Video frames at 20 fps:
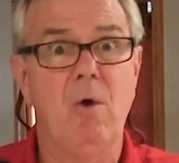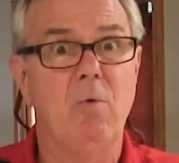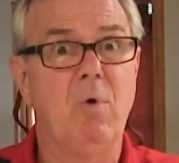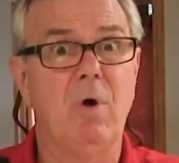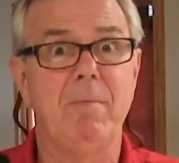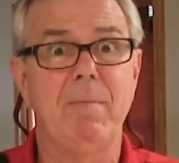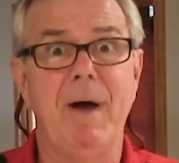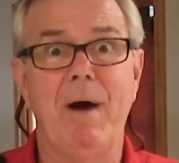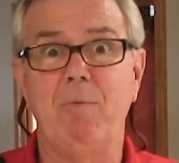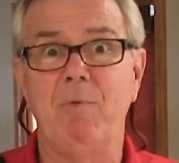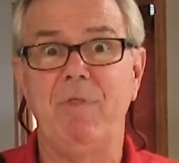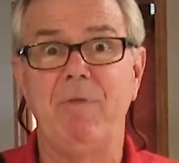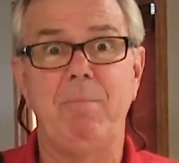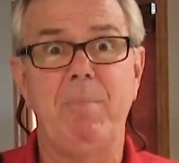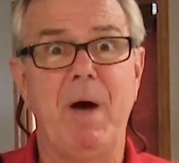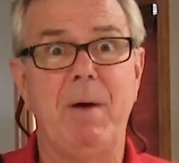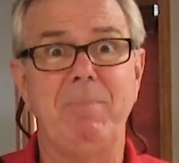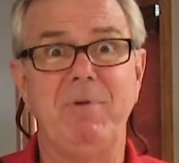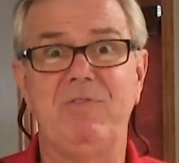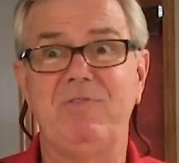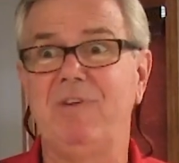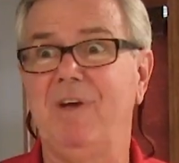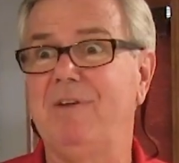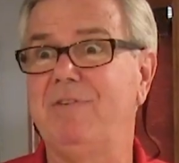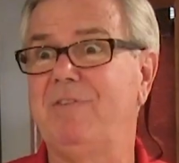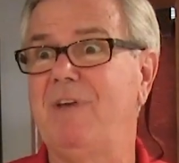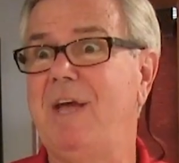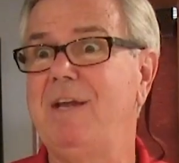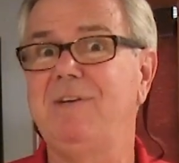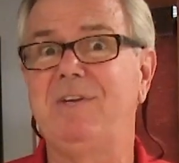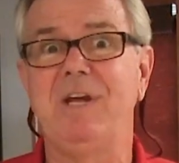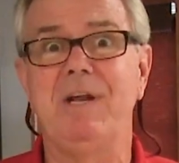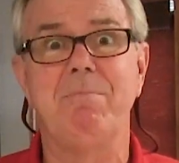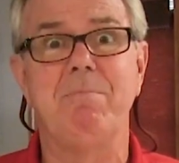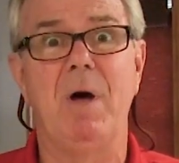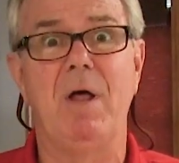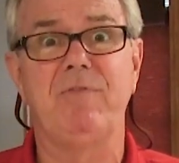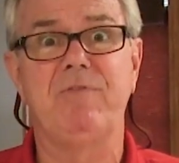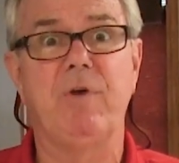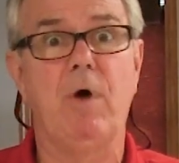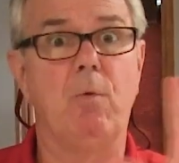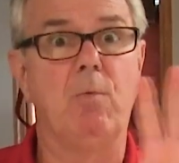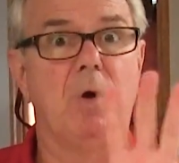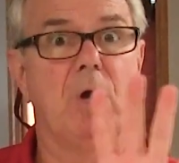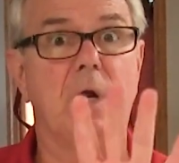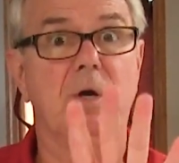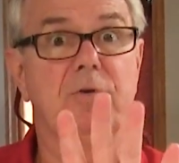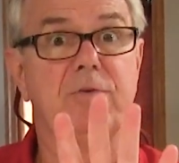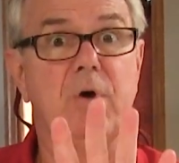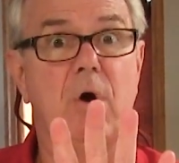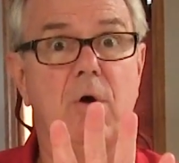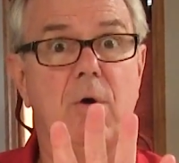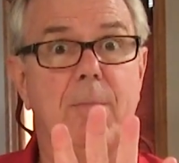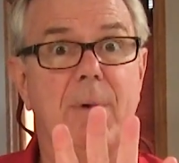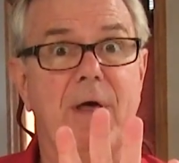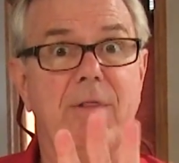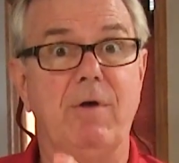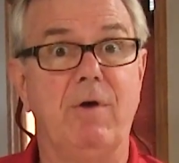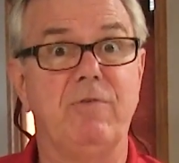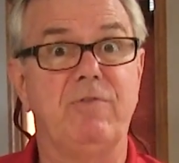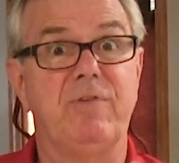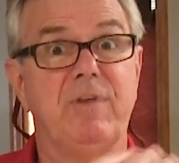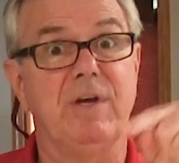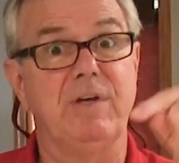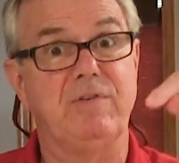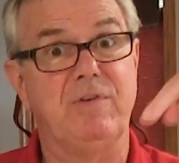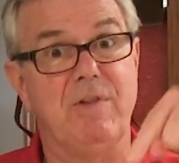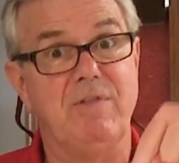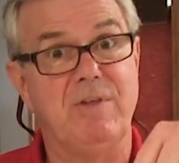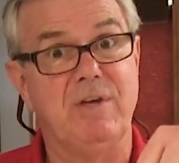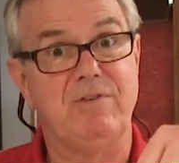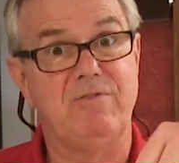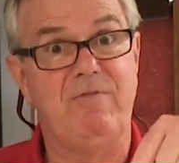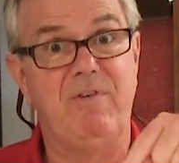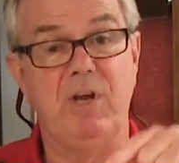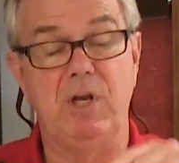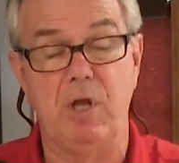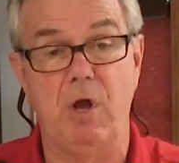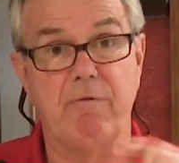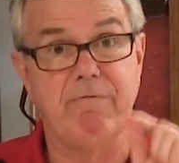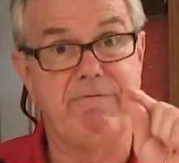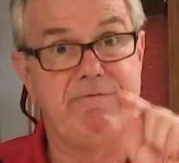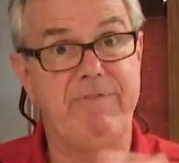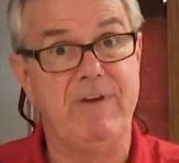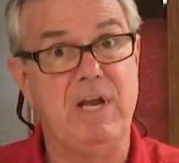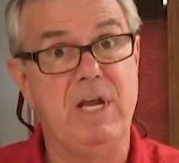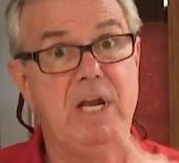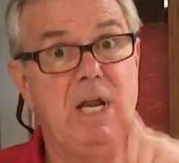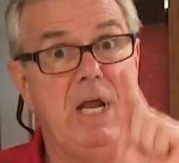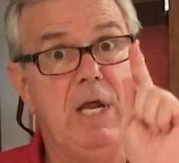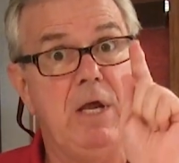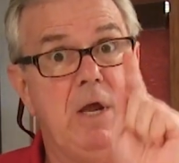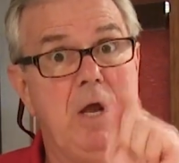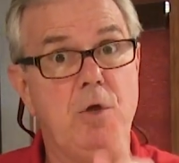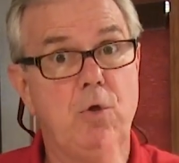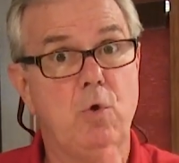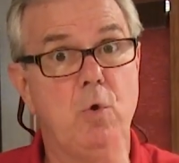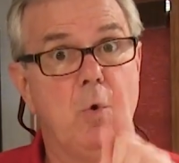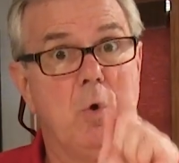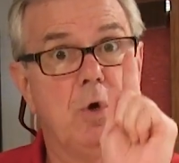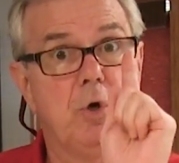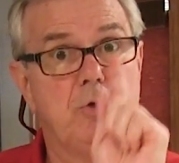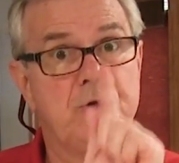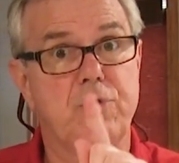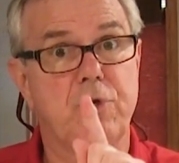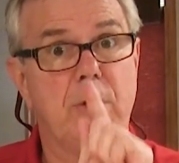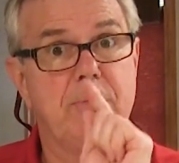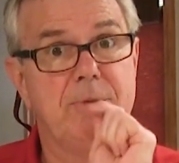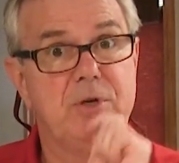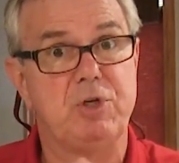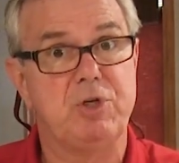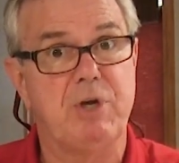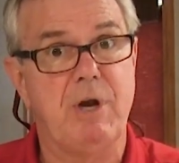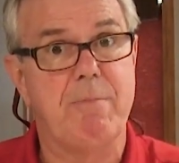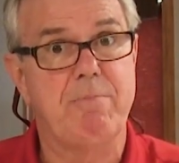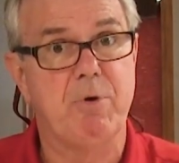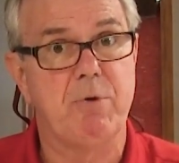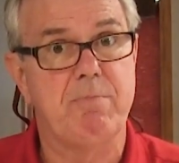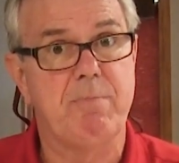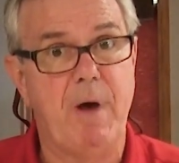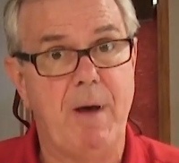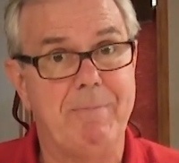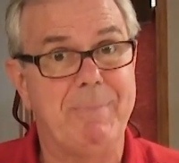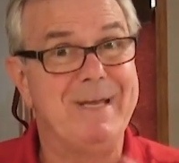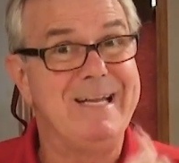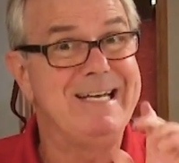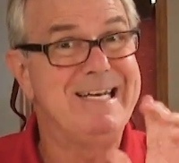What about when the puppy's 6, 8, 10 months old? We're gonna talk about those things in this video, feeding your German Shepherd puppy.